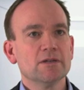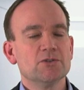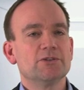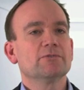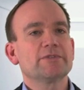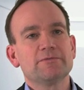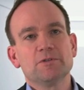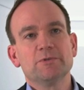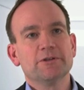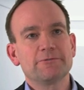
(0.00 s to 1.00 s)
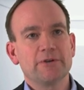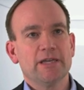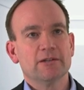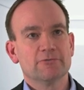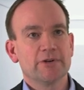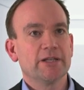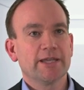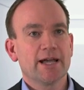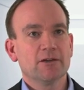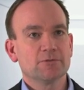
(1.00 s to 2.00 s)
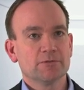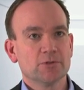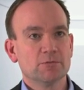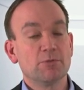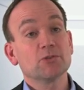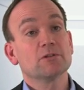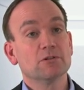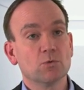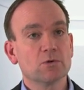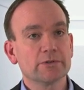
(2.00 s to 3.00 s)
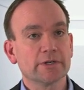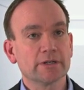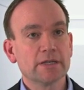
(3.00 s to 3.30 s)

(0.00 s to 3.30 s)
You don't have to be afraid of running out of your bottled water.